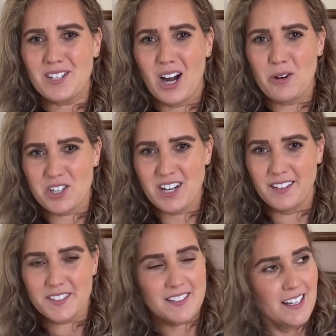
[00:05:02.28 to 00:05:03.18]
to Irish
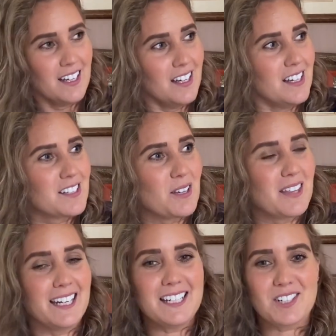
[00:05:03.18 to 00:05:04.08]
dance. So
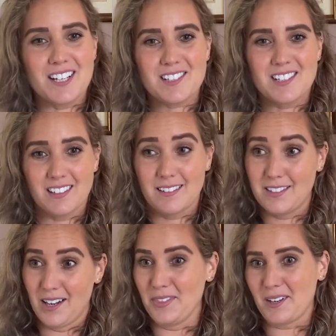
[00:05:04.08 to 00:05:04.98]
then he
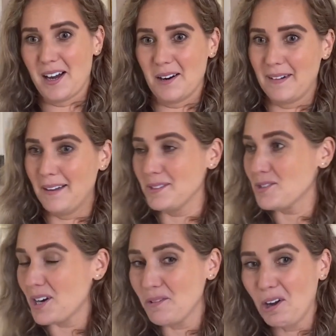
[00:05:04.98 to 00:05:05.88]
turned the car around and
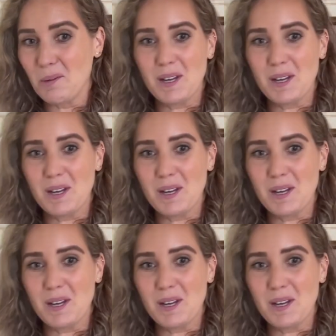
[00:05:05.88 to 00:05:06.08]
drove home. He